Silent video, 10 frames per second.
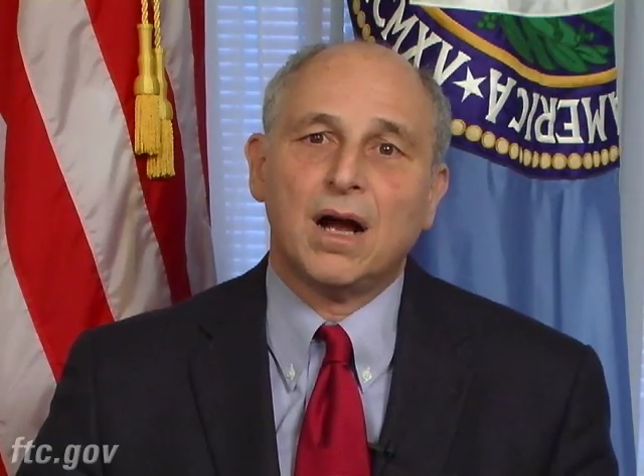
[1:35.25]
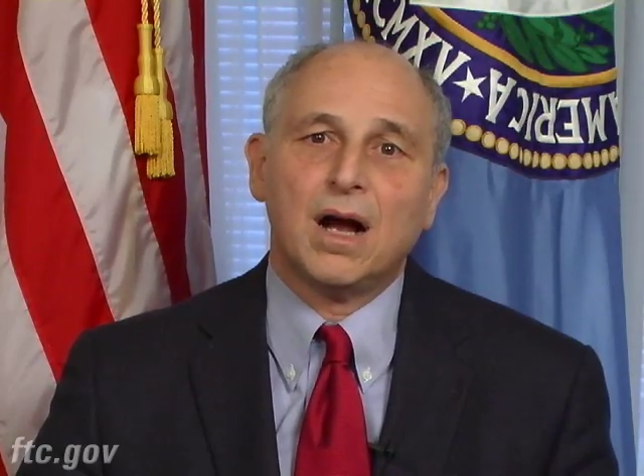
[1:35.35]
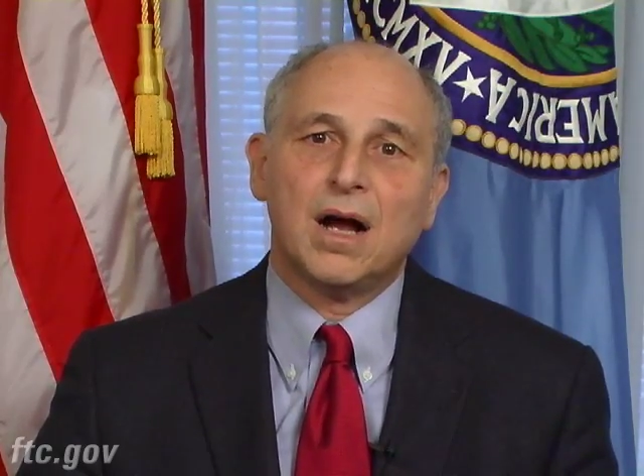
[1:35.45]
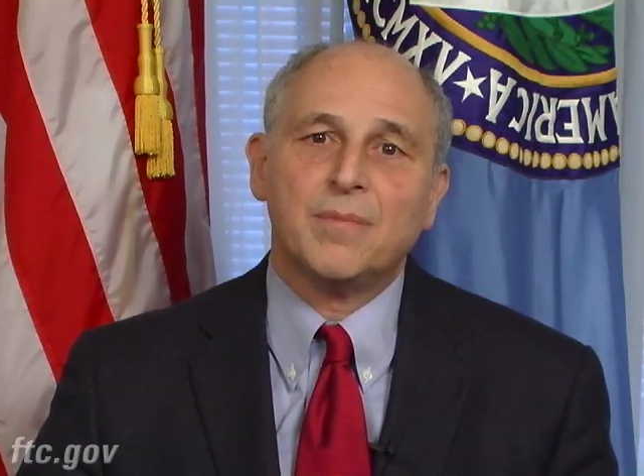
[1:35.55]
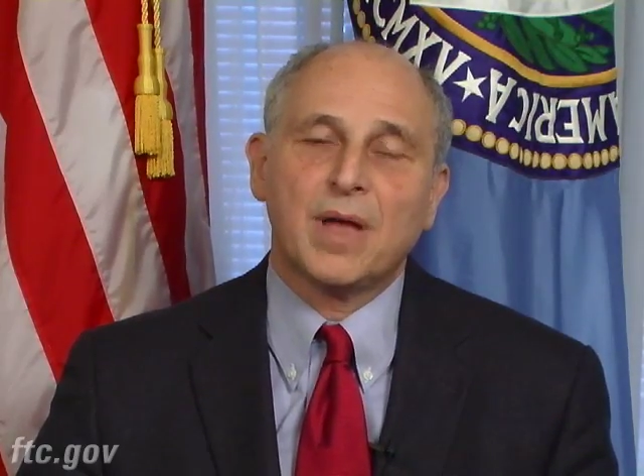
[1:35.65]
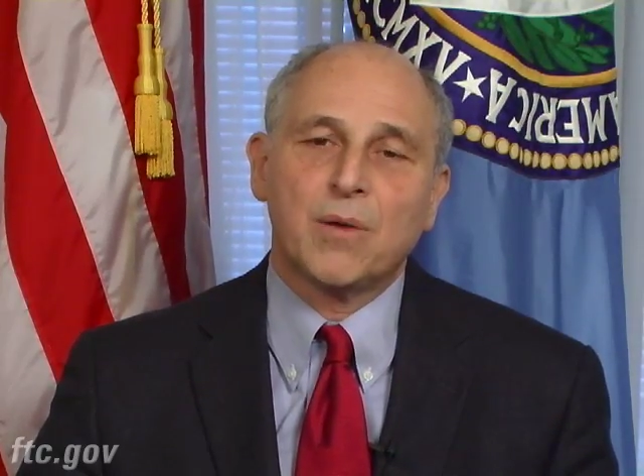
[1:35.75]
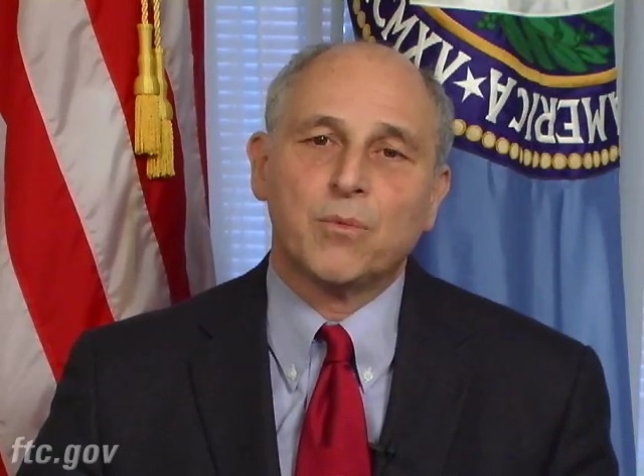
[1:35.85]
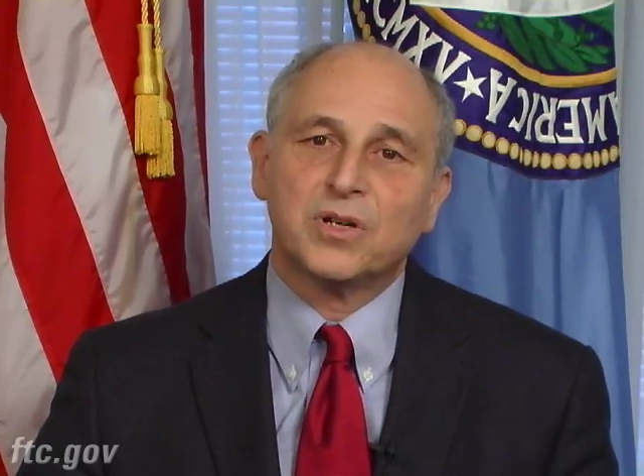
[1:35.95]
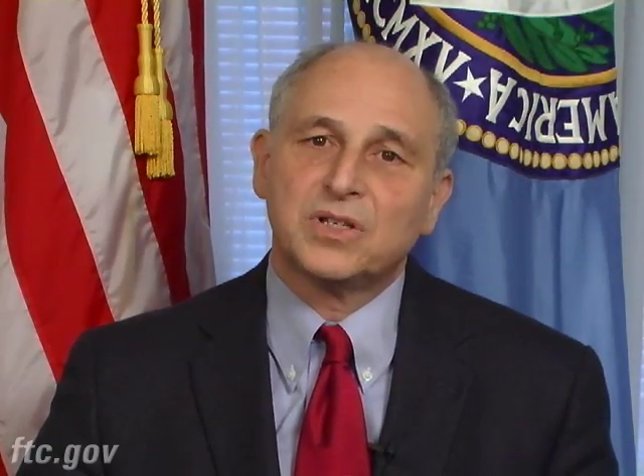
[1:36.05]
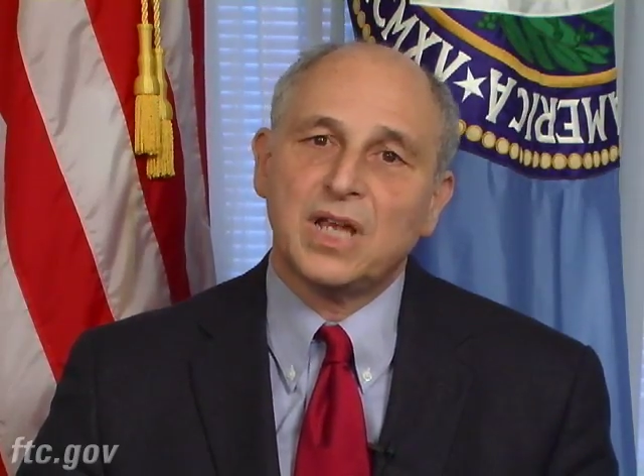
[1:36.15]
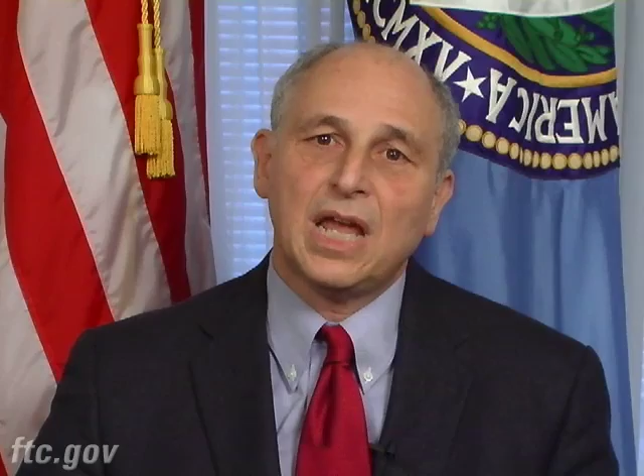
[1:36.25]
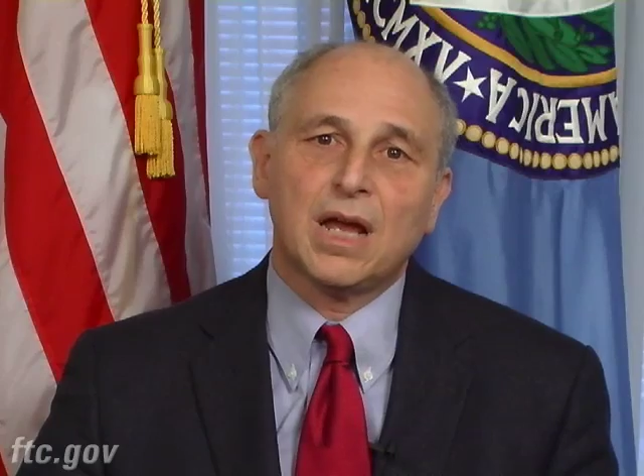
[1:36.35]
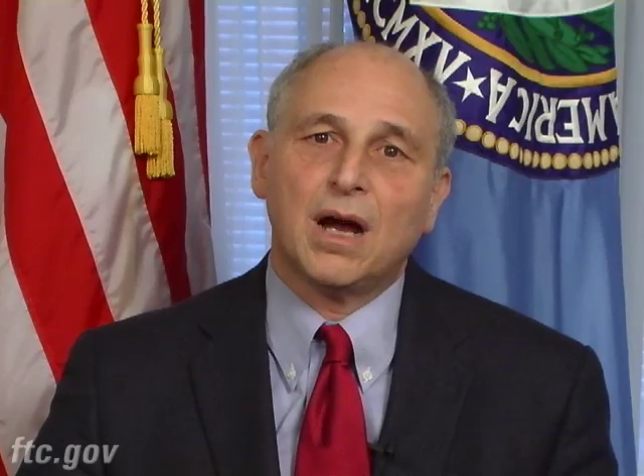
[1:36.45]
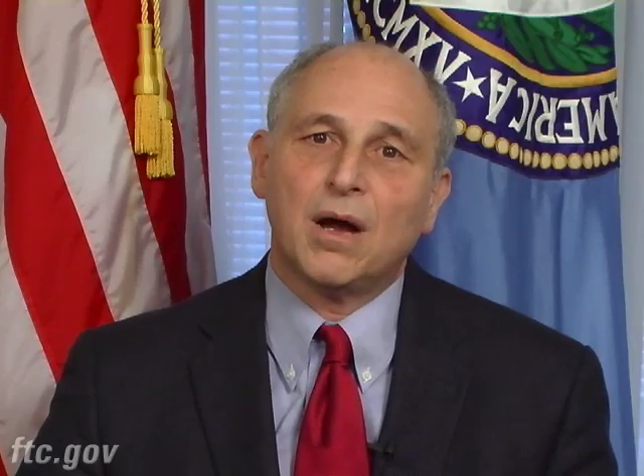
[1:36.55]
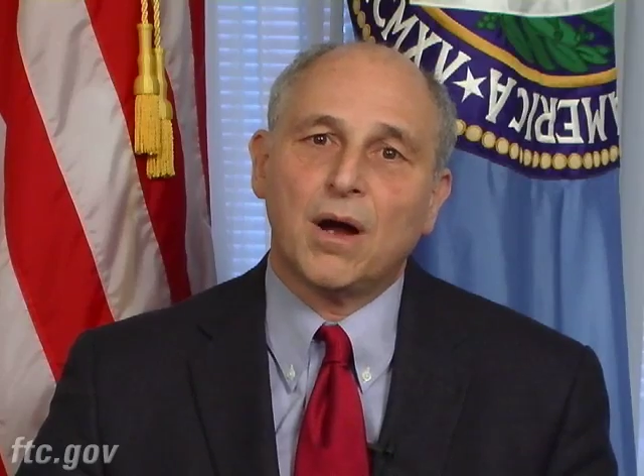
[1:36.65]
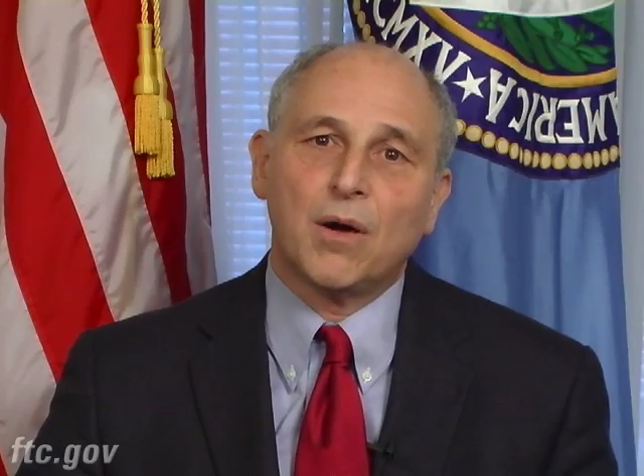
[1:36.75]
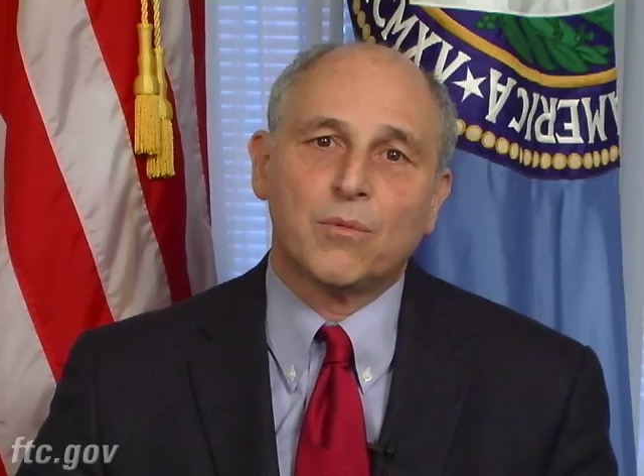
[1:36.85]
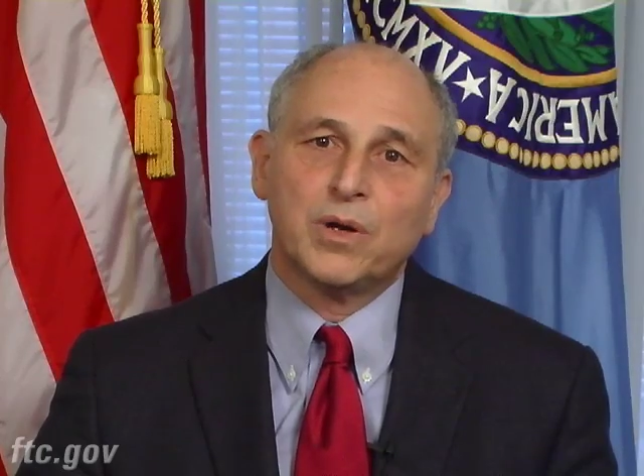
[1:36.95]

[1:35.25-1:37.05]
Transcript: And we're seeing a